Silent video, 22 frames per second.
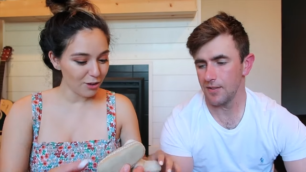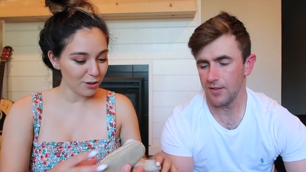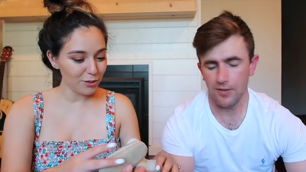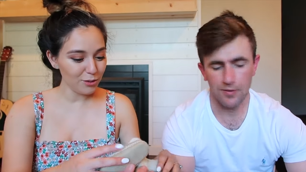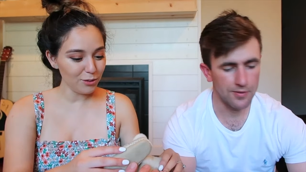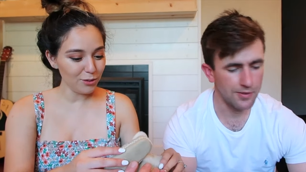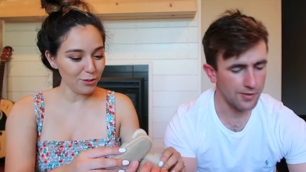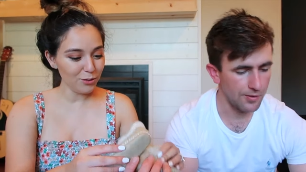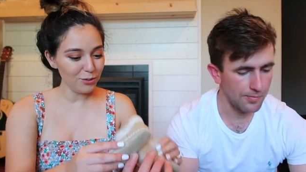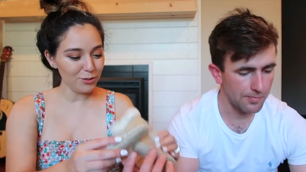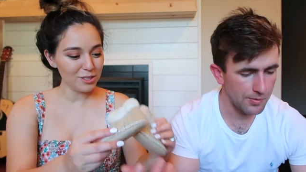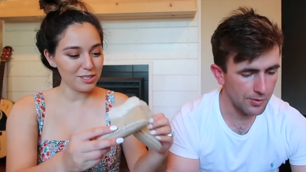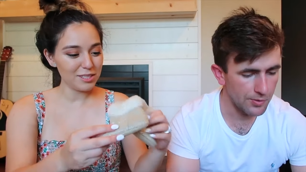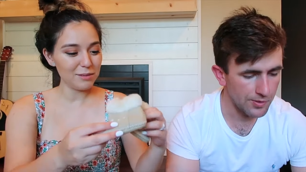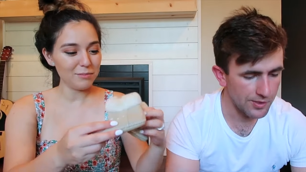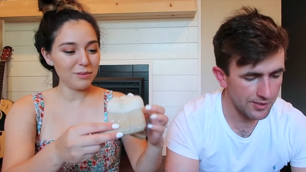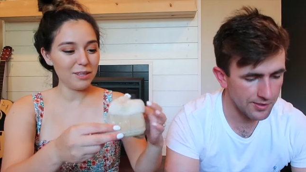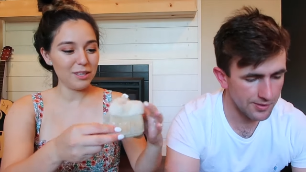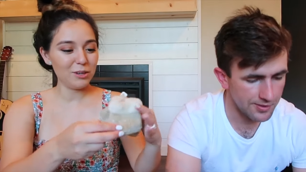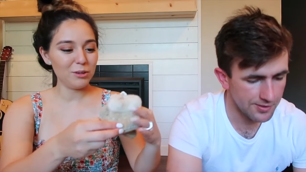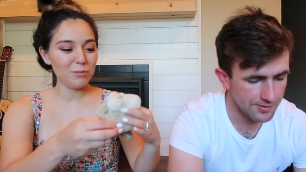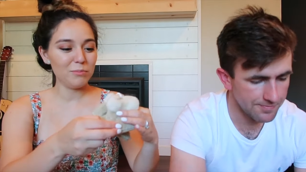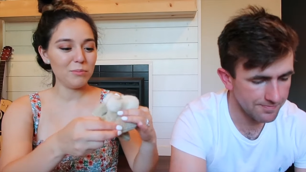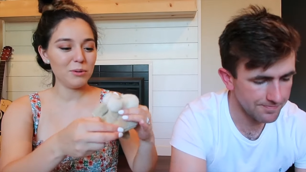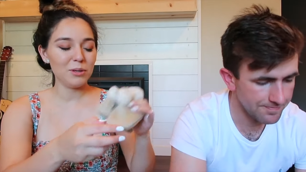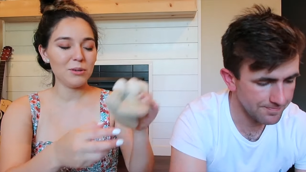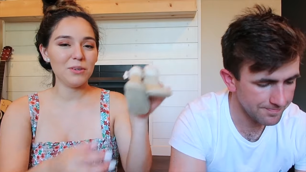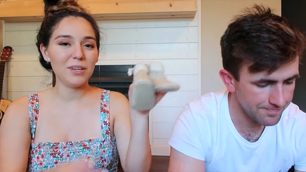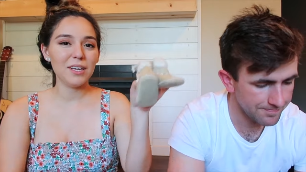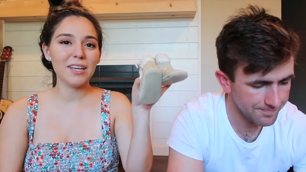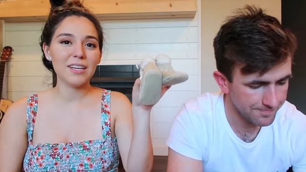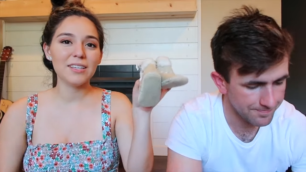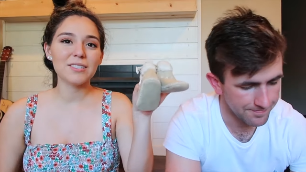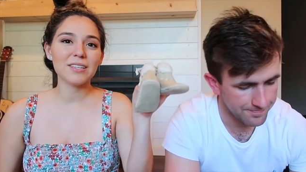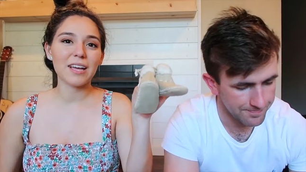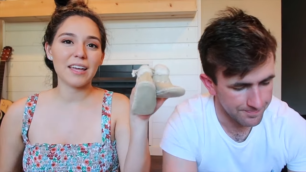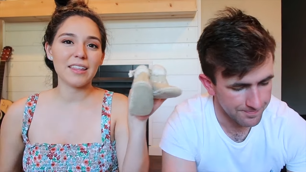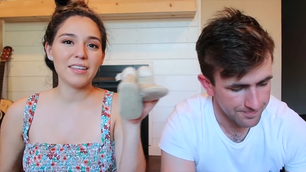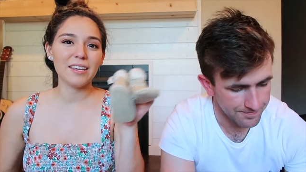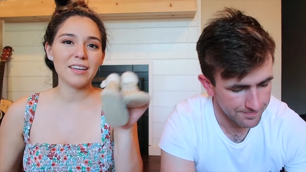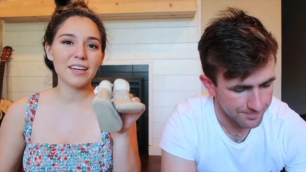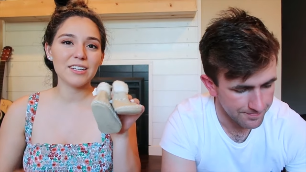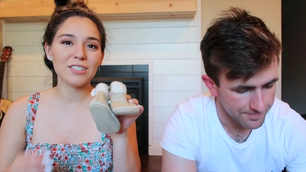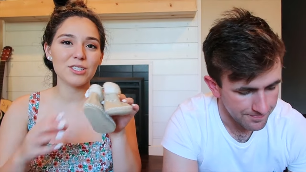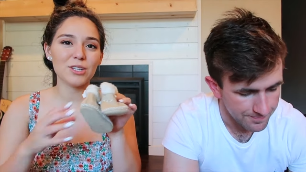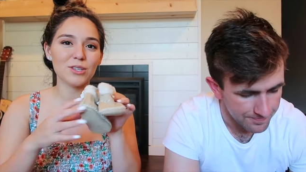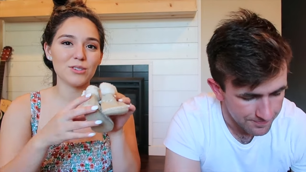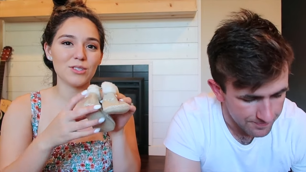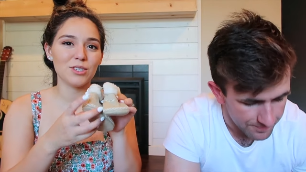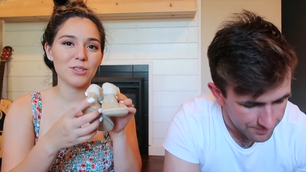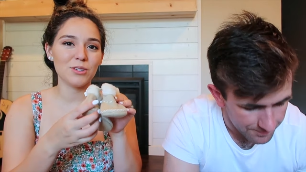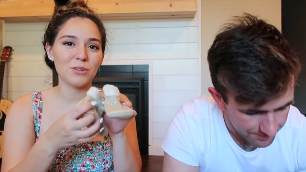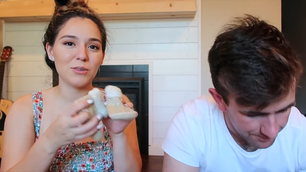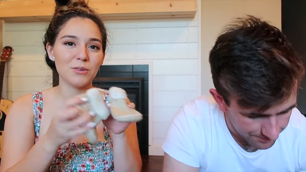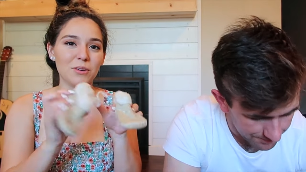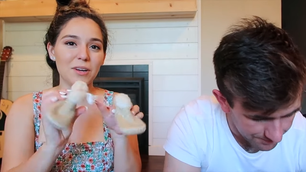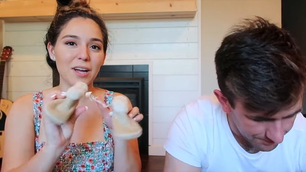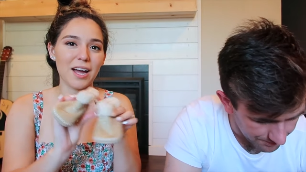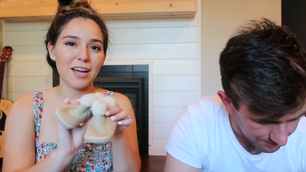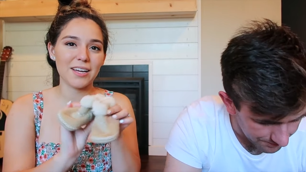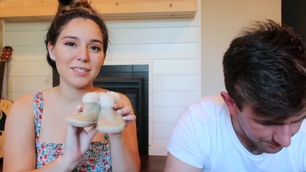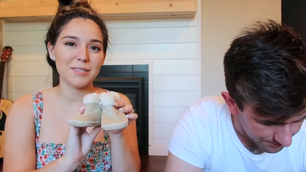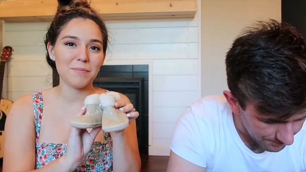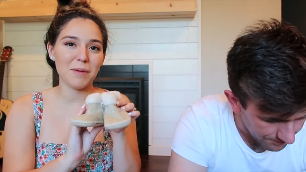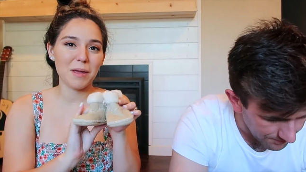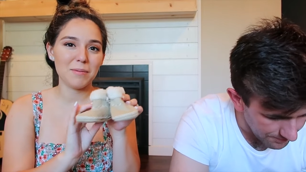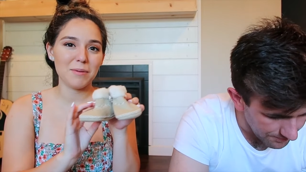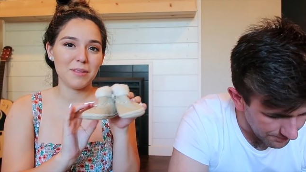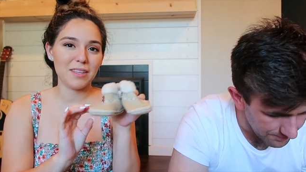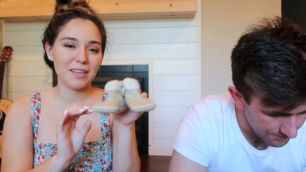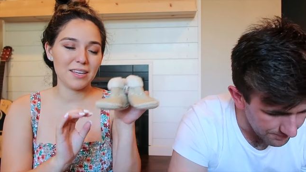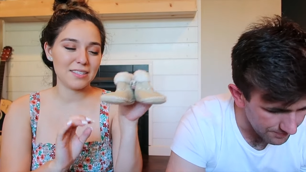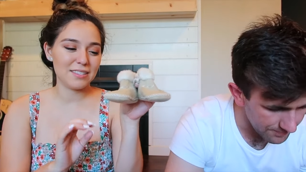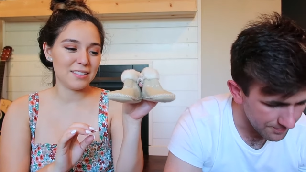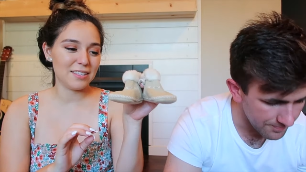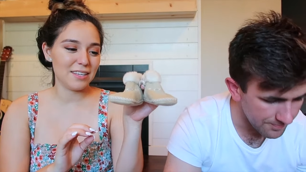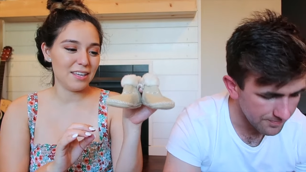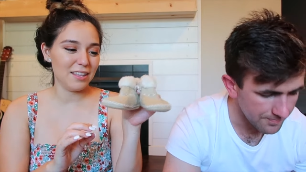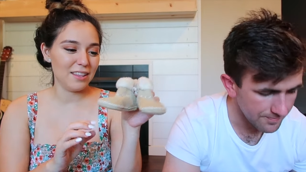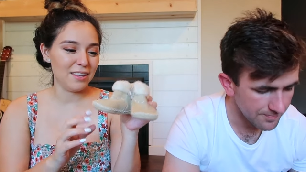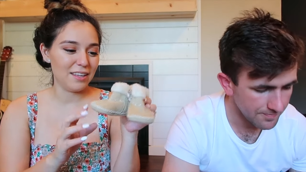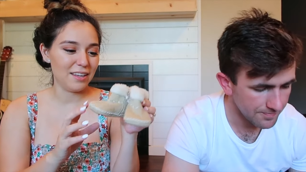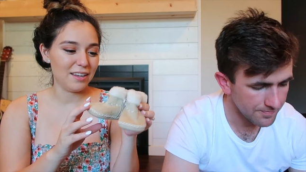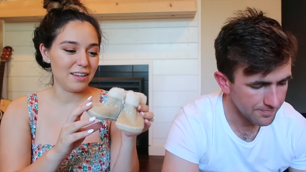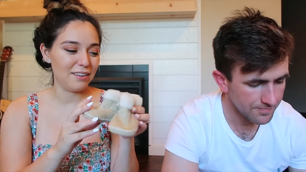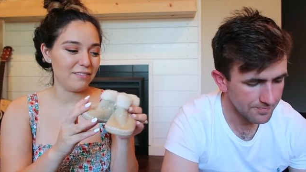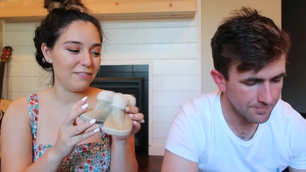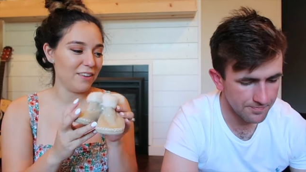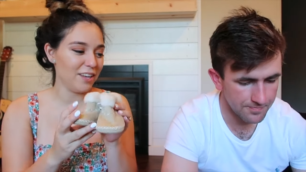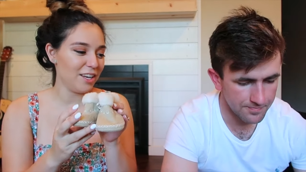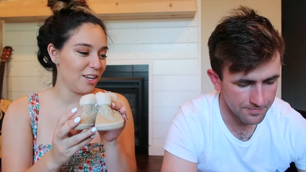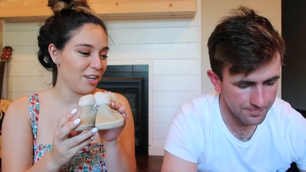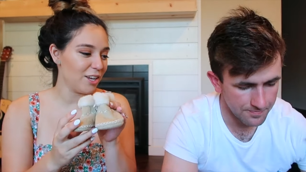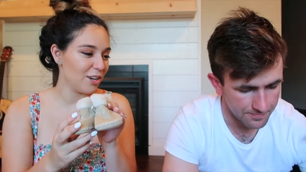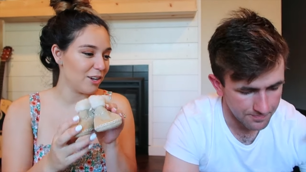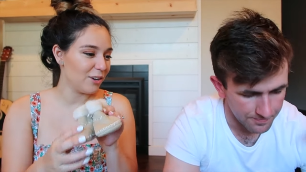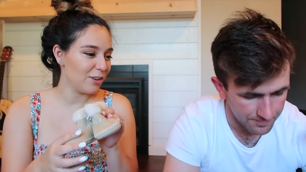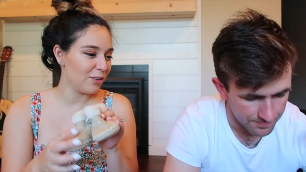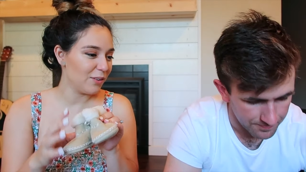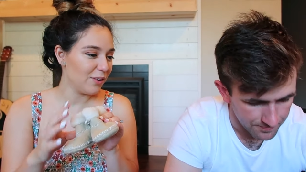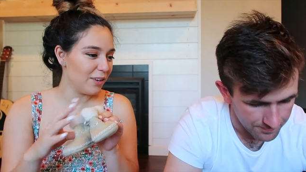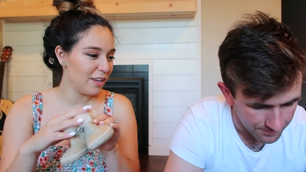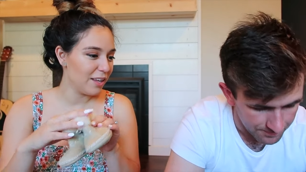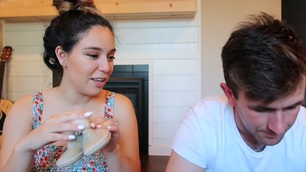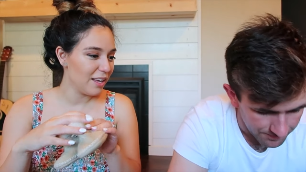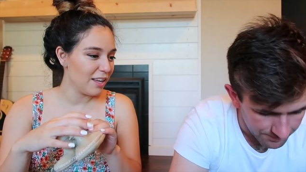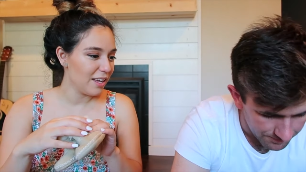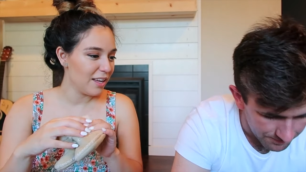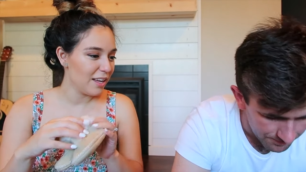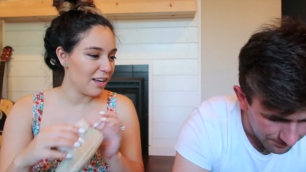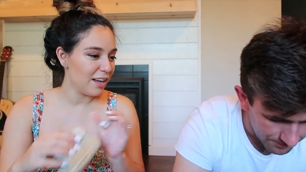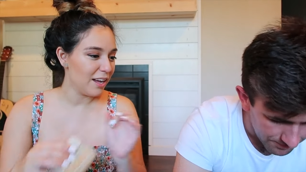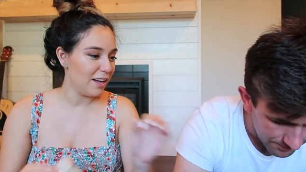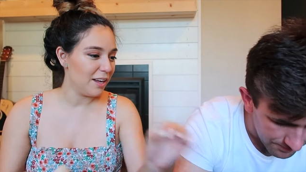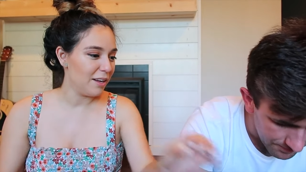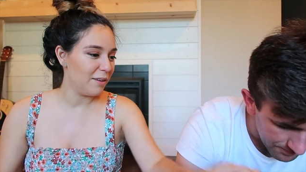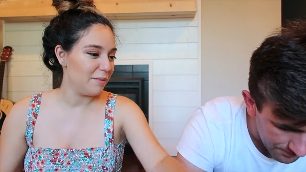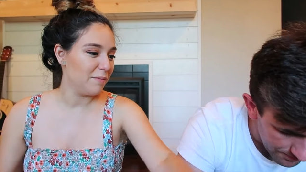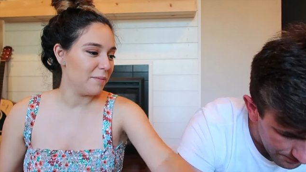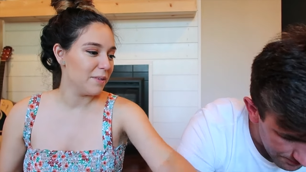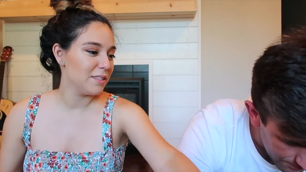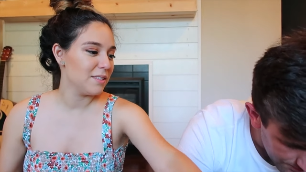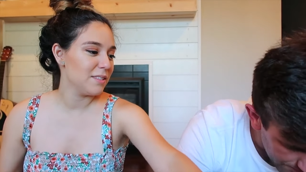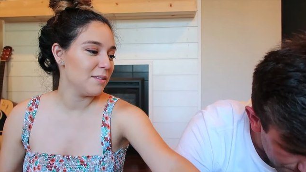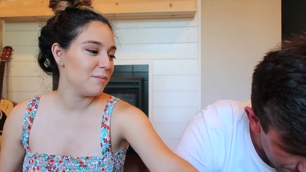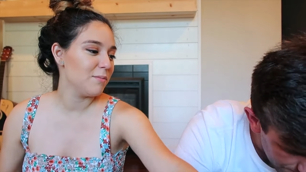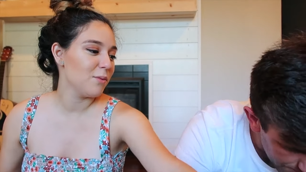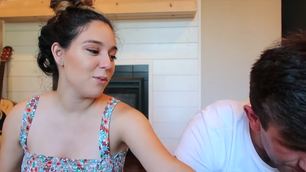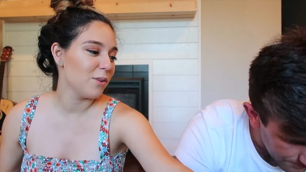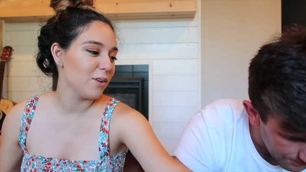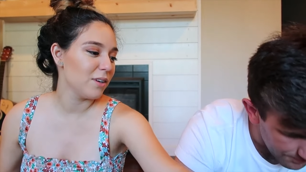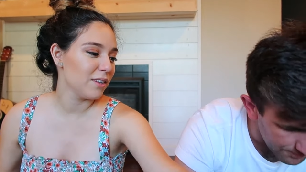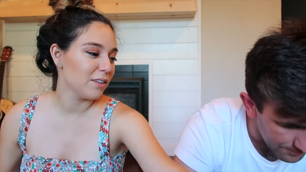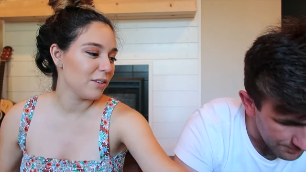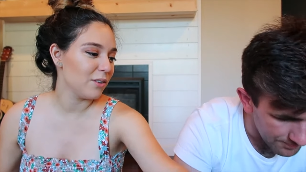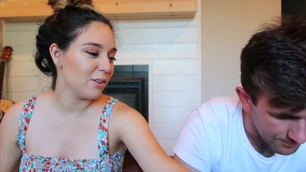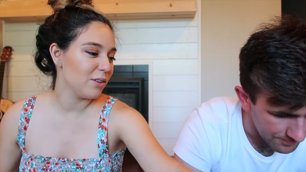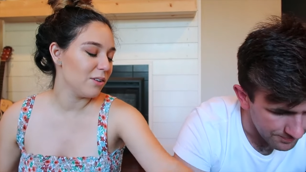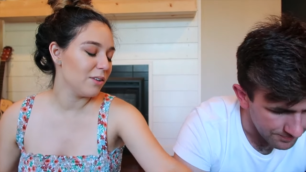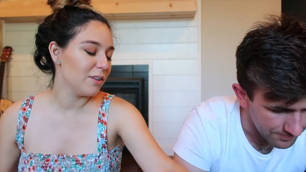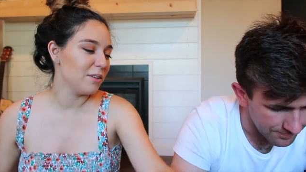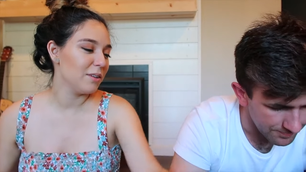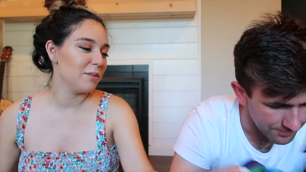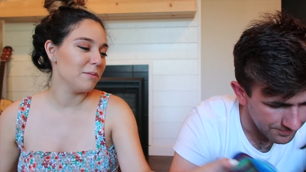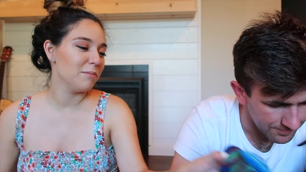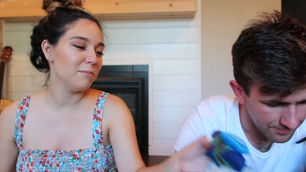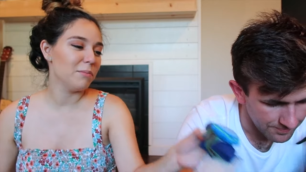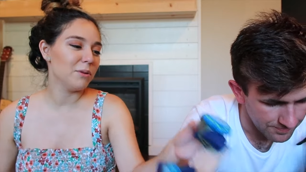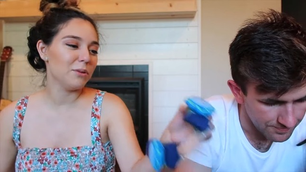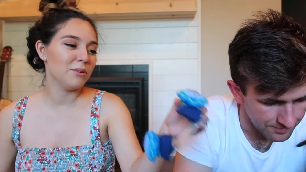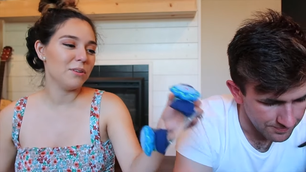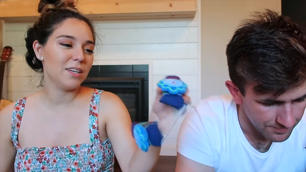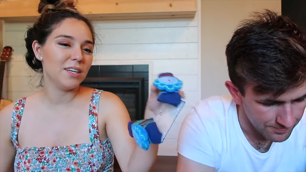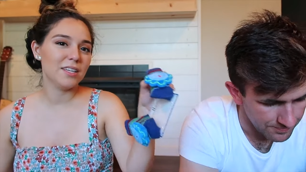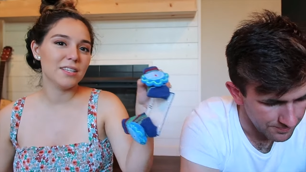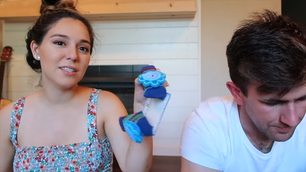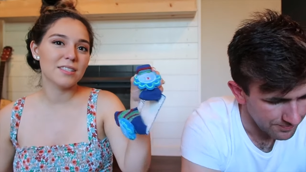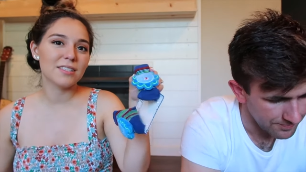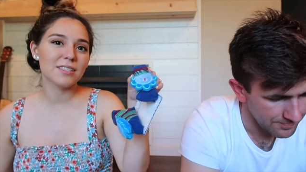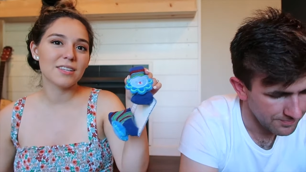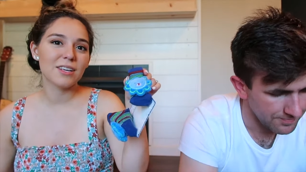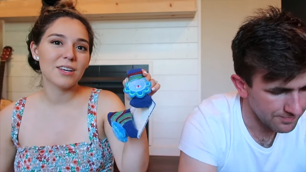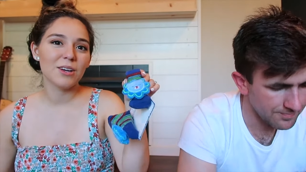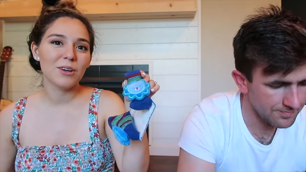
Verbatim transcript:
Speaker 1: Ooh, some little booties. I think I showed you guys maybe this in the video um, some more little booties,